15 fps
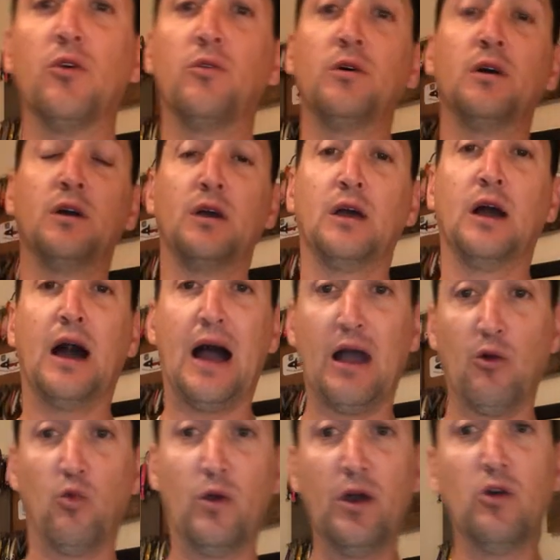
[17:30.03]
though,
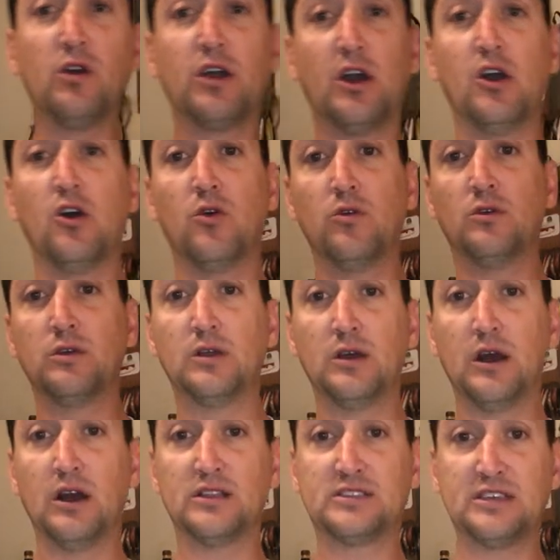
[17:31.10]
I will go
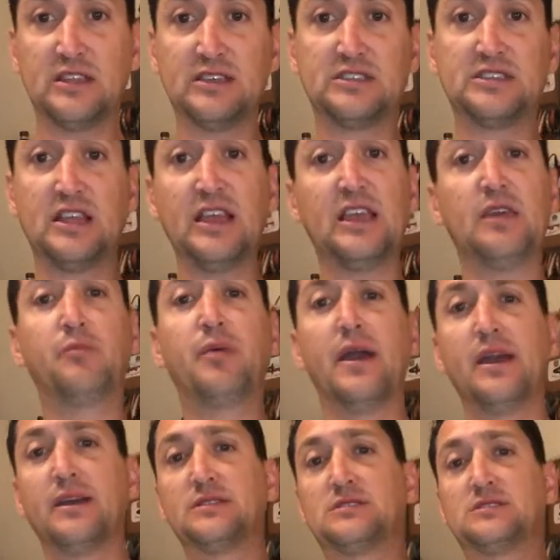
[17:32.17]
to the Stinky
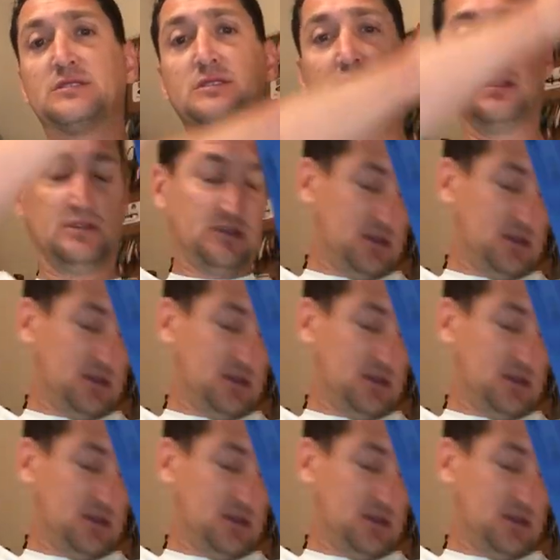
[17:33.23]
pants,